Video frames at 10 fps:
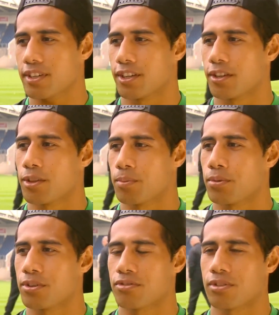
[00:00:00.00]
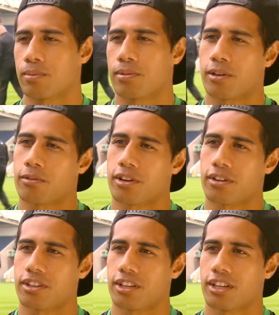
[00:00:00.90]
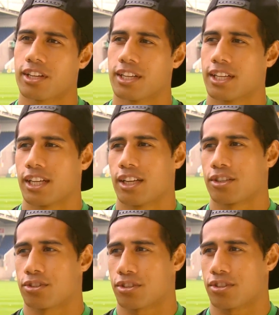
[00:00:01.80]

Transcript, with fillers: I know the boys really play well in there. It's